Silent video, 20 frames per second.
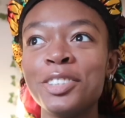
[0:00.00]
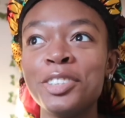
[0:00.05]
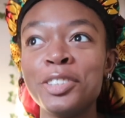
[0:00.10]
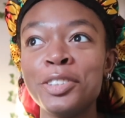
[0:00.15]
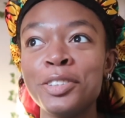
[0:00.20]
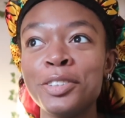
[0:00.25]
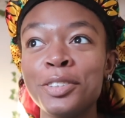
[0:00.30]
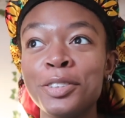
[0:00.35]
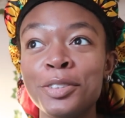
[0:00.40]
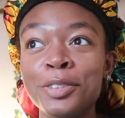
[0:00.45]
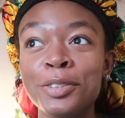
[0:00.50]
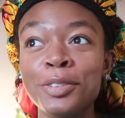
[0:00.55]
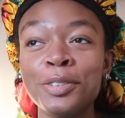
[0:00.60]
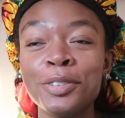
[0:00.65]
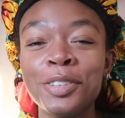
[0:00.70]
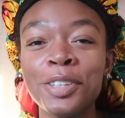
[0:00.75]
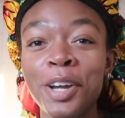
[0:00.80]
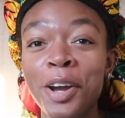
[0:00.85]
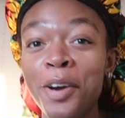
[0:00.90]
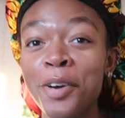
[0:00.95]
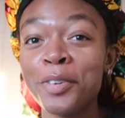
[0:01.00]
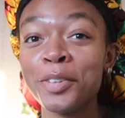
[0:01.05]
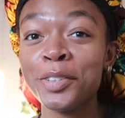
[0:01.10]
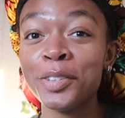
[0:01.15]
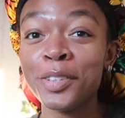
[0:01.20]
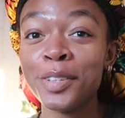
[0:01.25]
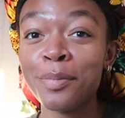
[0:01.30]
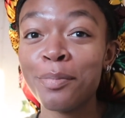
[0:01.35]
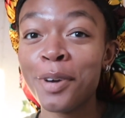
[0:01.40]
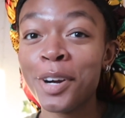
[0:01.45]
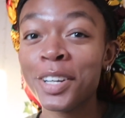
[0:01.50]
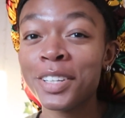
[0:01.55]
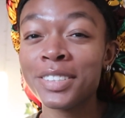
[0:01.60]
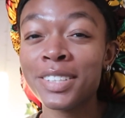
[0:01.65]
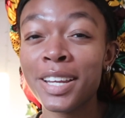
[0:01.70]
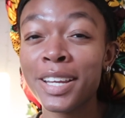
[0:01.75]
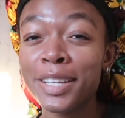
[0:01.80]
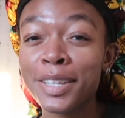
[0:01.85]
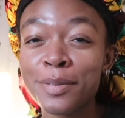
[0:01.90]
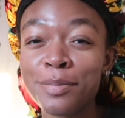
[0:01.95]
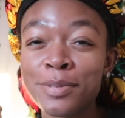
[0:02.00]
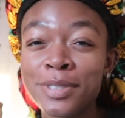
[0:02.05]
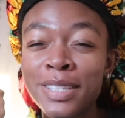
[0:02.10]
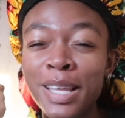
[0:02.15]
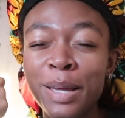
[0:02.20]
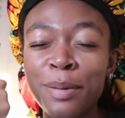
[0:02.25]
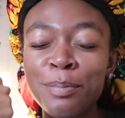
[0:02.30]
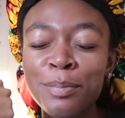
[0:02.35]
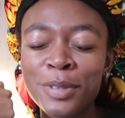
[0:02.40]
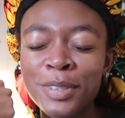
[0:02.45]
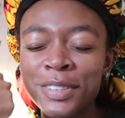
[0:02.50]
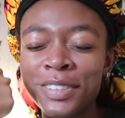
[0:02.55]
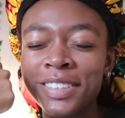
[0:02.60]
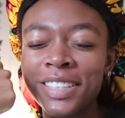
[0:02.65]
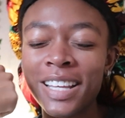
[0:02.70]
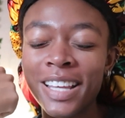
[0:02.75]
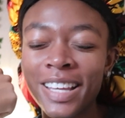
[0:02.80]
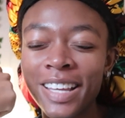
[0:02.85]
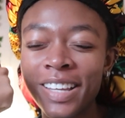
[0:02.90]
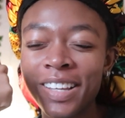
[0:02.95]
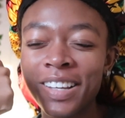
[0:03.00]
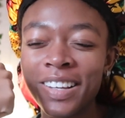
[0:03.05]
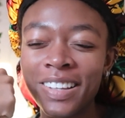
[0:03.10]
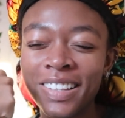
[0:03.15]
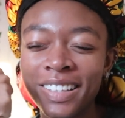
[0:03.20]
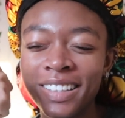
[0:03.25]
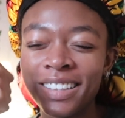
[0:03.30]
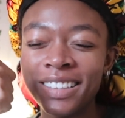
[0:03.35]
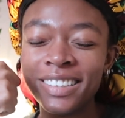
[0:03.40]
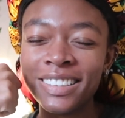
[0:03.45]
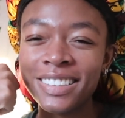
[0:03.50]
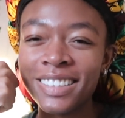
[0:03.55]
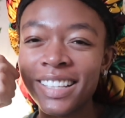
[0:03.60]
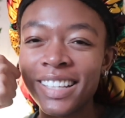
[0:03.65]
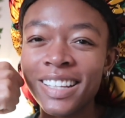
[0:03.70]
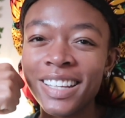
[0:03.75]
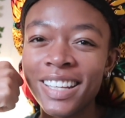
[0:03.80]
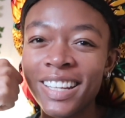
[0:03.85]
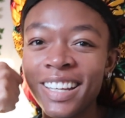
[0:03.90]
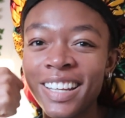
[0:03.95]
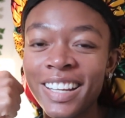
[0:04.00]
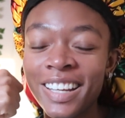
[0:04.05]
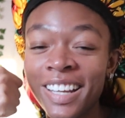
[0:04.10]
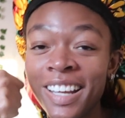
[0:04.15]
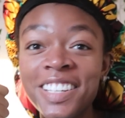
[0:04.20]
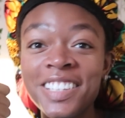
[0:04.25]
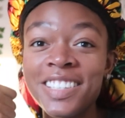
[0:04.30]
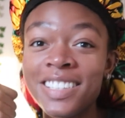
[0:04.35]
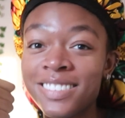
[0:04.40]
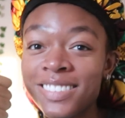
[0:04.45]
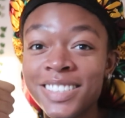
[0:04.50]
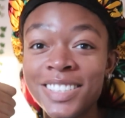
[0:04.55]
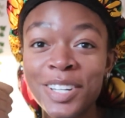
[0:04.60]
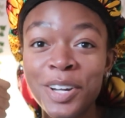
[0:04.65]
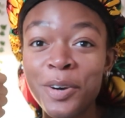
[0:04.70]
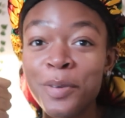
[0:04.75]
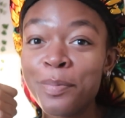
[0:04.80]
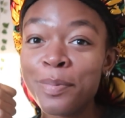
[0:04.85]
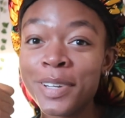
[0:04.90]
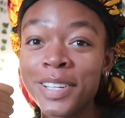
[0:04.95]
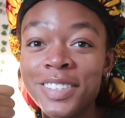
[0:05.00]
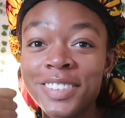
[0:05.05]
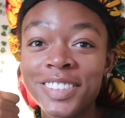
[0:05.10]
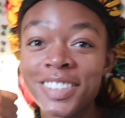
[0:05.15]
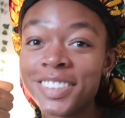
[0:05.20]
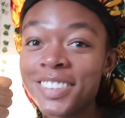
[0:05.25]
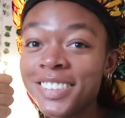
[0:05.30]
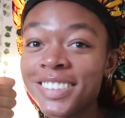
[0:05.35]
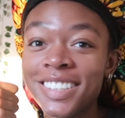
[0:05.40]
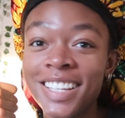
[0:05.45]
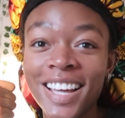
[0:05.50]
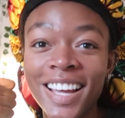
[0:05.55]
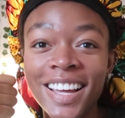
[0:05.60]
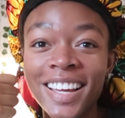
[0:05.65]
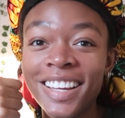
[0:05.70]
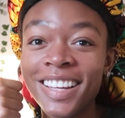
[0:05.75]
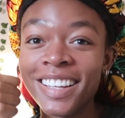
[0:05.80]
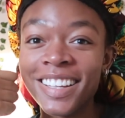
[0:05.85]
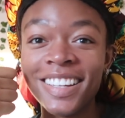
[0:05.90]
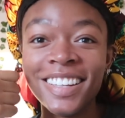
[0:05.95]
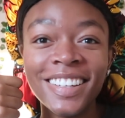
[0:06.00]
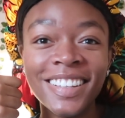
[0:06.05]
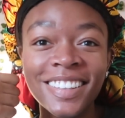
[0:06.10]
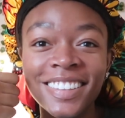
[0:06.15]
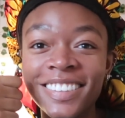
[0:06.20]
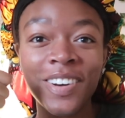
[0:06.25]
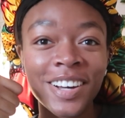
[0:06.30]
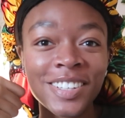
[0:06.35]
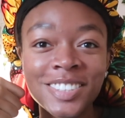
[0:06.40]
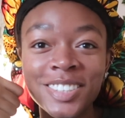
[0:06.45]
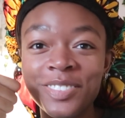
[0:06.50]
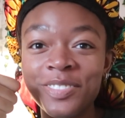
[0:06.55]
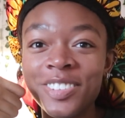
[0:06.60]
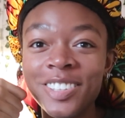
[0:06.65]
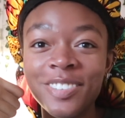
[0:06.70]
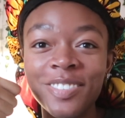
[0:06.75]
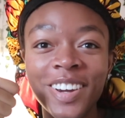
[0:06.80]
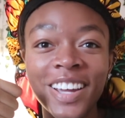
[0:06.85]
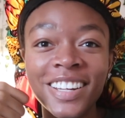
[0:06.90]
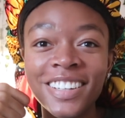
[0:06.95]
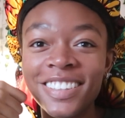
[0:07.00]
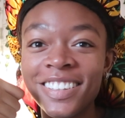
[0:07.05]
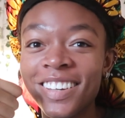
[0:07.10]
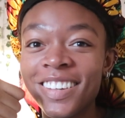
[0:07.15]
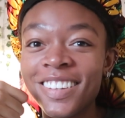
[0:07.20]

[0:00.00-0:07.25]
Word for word: to go to the Marc Jacobs sample sale in the city. It doesn't open until 10. About to be waiting